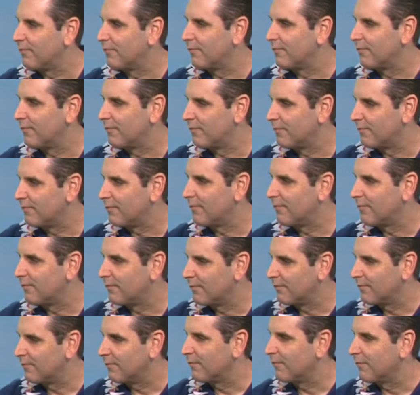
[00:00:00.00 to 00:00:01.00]

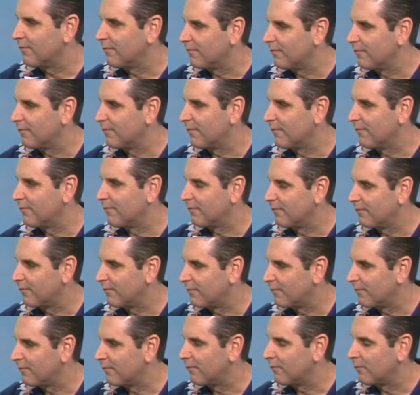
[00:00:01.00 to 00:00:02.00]

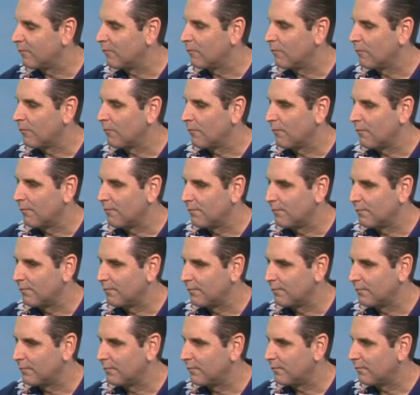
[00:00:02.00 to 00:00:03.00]

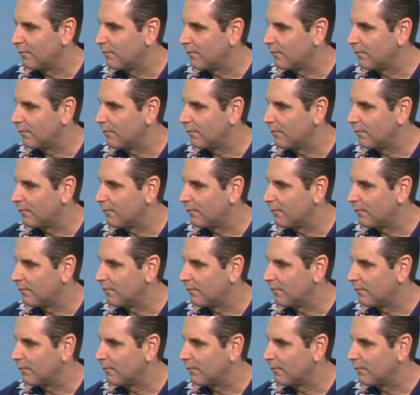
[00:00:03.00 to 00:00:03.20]
No words are spoken by the person on screen.